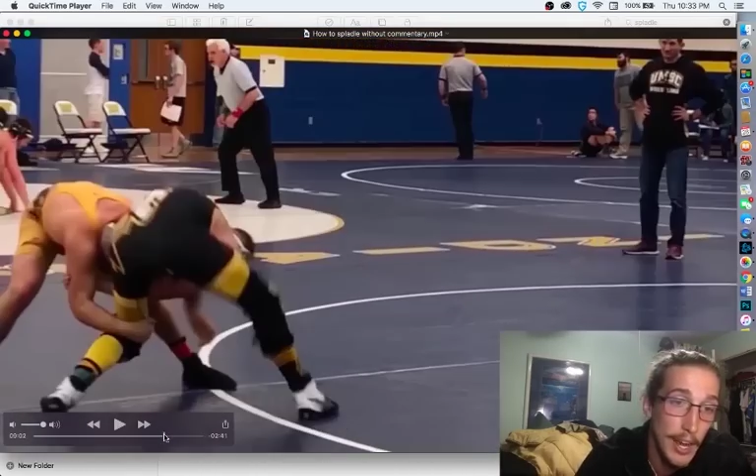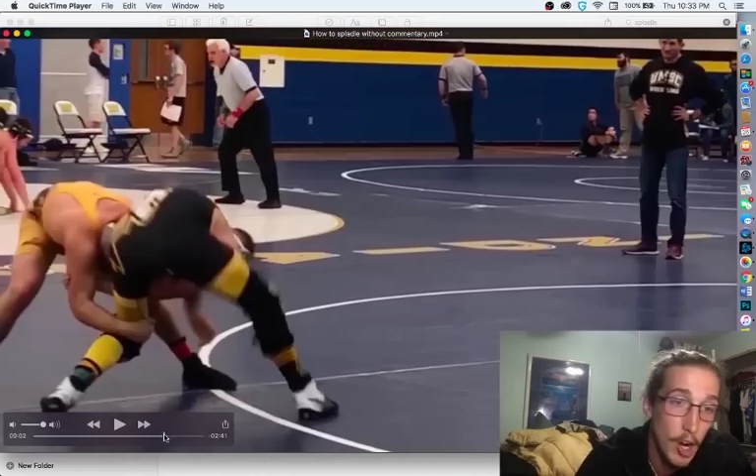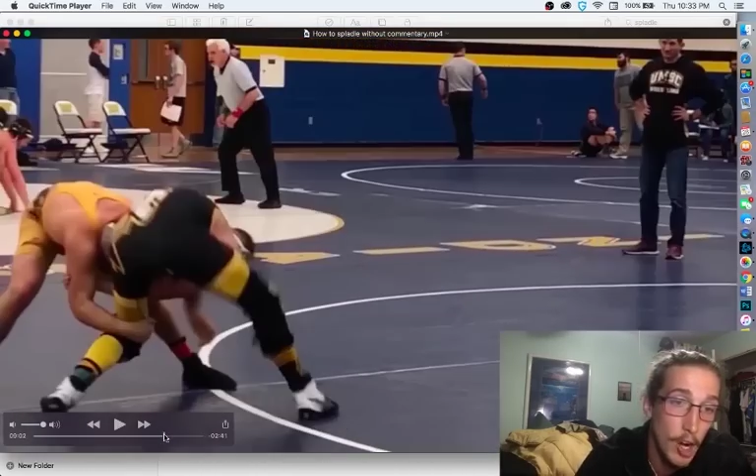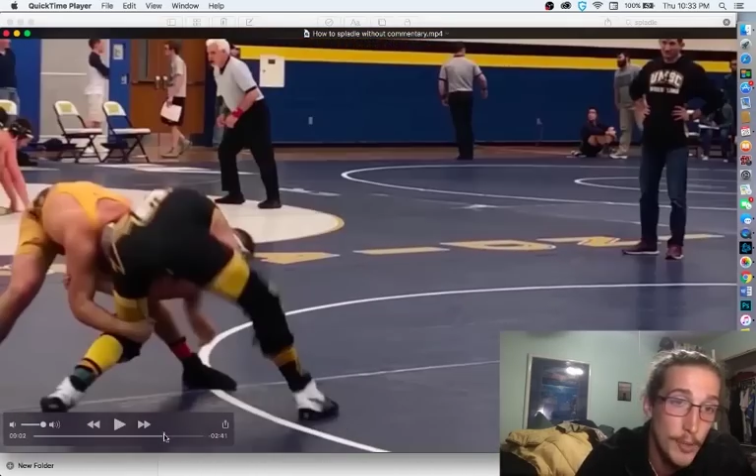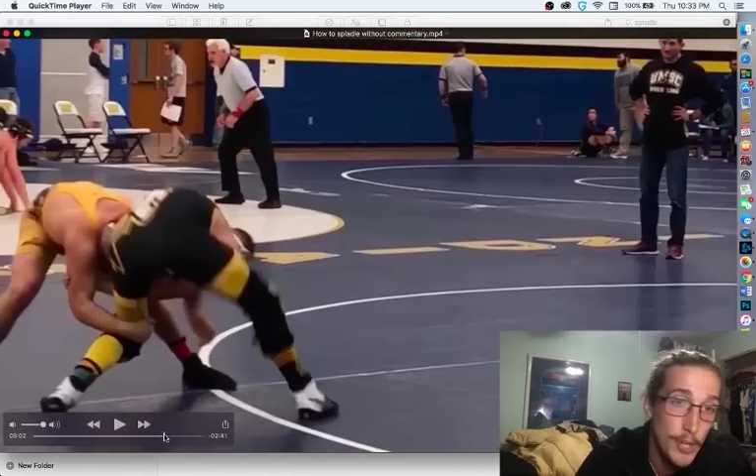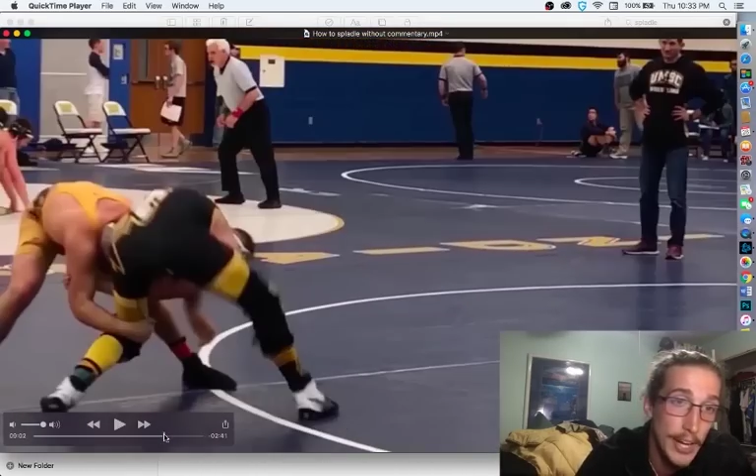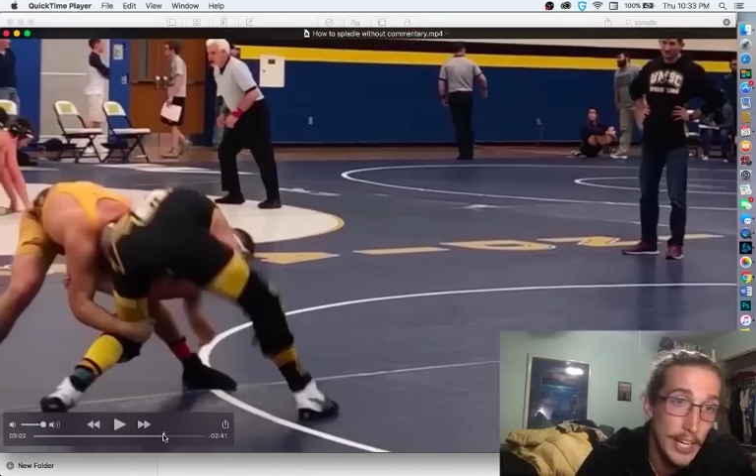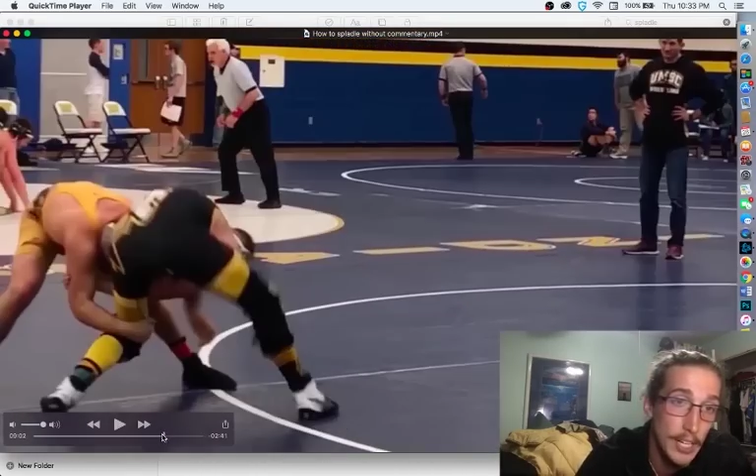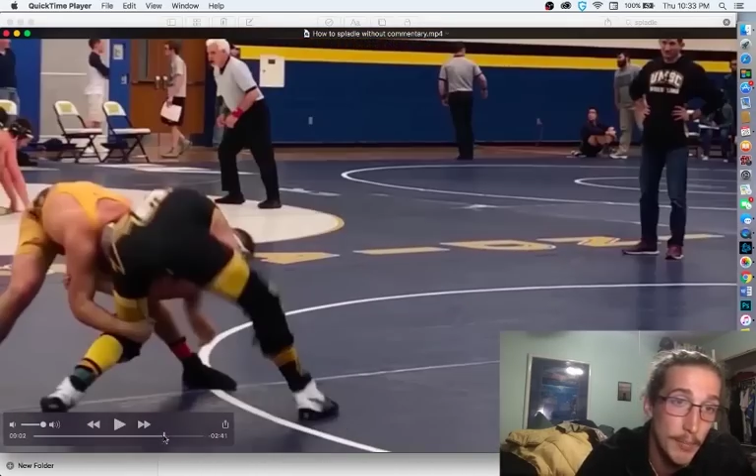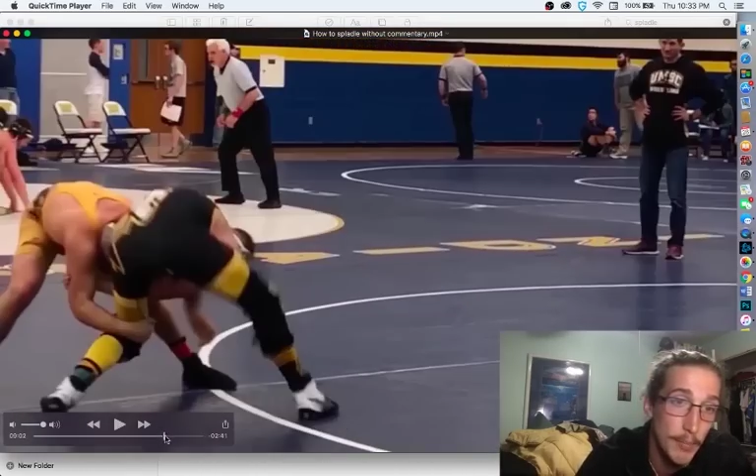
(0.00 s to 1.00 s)
arm drag
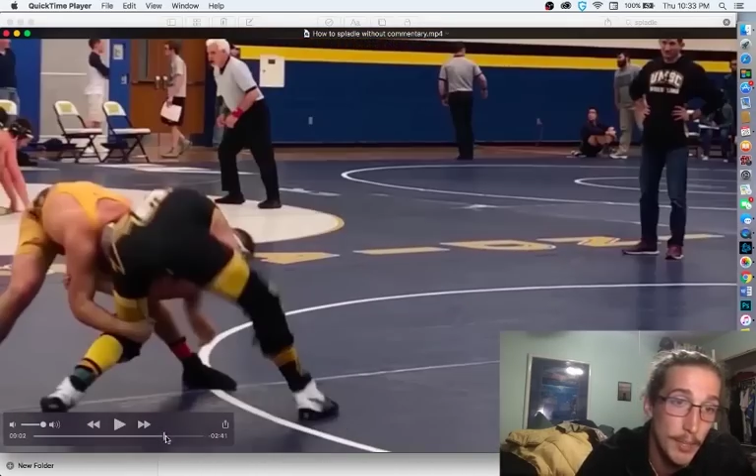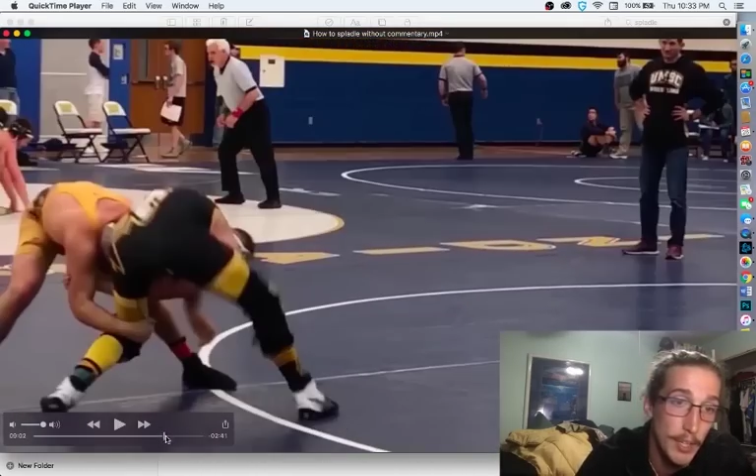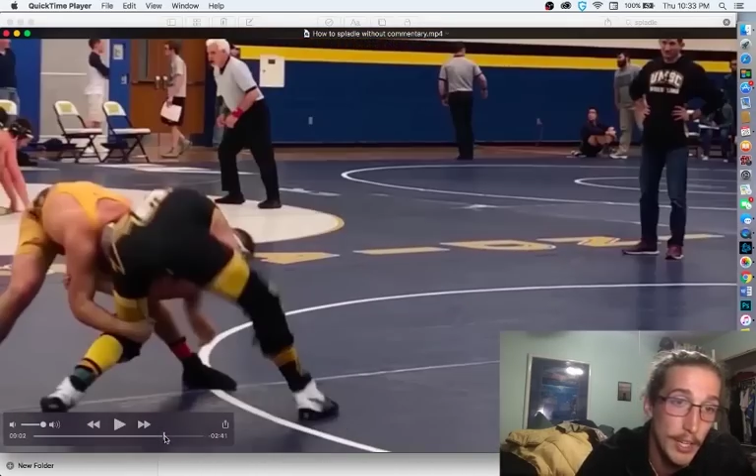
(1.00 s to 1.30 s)
him